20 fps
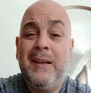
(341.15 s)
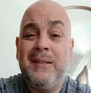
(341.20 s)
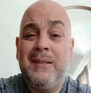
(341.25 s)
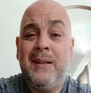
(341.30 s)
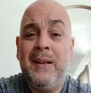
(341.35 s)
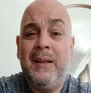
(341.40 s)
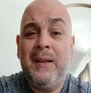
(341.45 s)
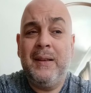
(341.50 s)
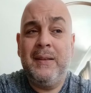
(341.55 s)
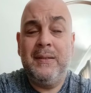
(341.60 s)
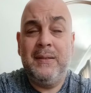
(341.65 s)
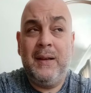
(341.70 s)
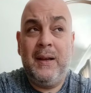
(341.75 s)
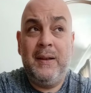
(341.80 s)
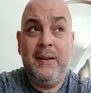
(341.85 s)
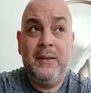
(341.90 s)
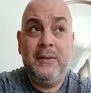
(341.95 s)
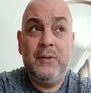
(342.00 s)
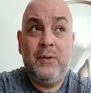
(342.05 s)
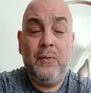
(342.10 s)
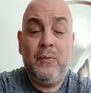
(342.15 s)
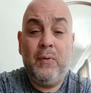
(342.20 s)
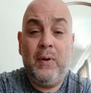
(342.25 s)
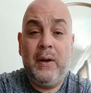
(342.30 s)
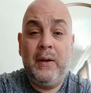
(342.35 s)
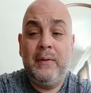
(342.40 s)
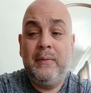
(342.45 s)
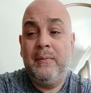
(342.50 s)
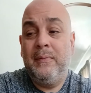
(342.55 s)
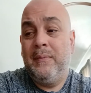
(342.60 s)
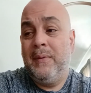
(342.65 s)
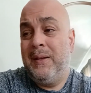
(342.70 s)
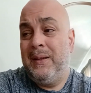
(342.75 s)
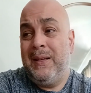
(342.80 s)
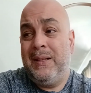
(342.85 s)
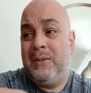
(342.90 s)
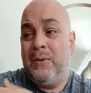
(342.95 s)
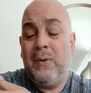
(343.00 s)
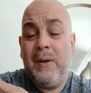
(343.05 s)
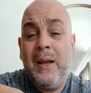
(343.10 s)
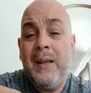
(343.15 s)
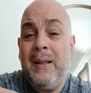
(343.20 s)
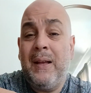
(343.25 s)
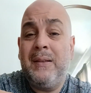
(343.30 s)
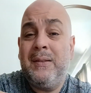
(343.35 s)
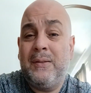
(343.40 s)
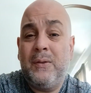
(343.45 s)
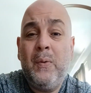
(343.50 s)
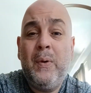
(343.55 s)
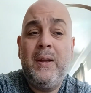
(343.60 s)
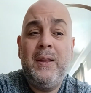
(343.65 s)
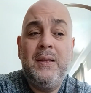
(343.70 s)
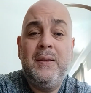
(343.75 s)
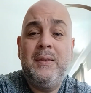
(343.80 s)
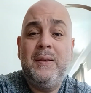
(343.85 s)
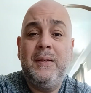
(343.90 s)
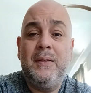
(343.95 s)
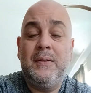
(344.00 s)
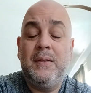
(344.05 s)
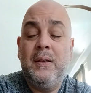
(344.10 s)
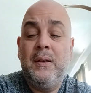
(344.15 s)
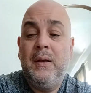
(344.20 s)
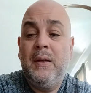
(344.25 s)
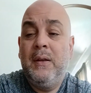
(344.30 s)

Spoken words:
legs on it to run. And that's okay. That's the way this is.